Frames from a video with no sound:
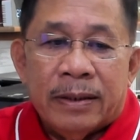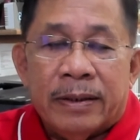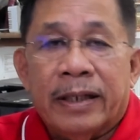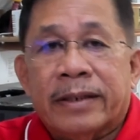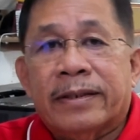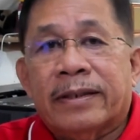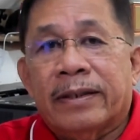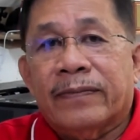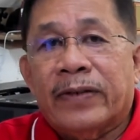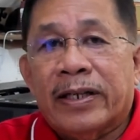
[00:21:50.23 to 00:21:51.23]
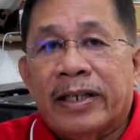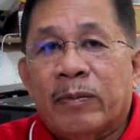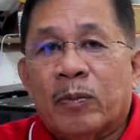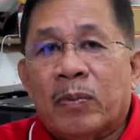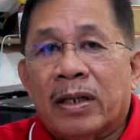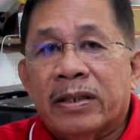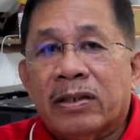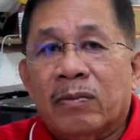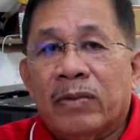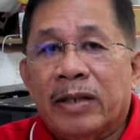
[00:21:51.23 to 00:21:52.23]
Next, unfair labor
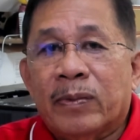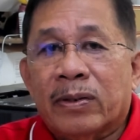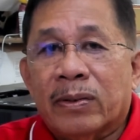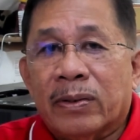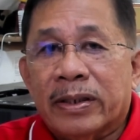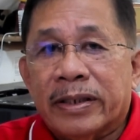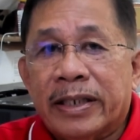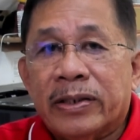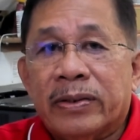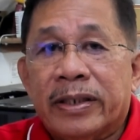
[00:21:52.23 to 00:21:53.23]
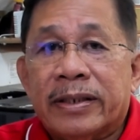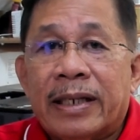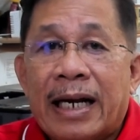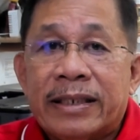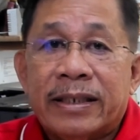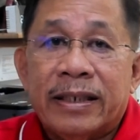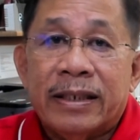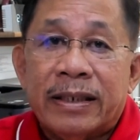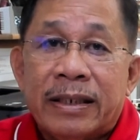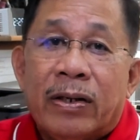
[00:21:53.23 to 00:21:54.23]
practice of labor organization is
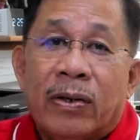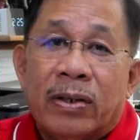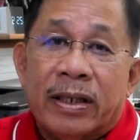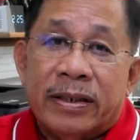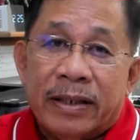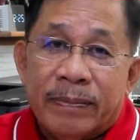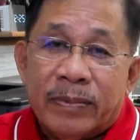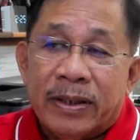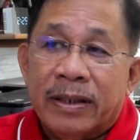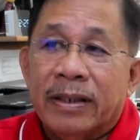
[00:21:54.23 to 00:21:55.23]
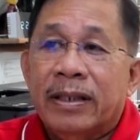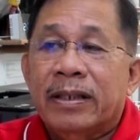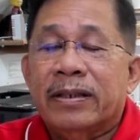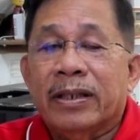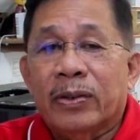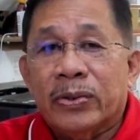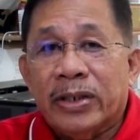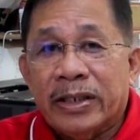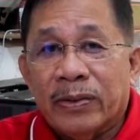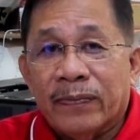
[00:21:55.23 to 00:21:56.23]
asking or accepting
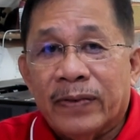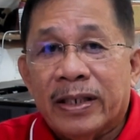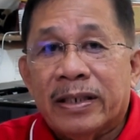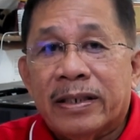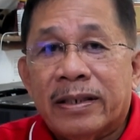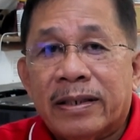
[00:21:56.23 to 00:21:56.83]
negotiation fees.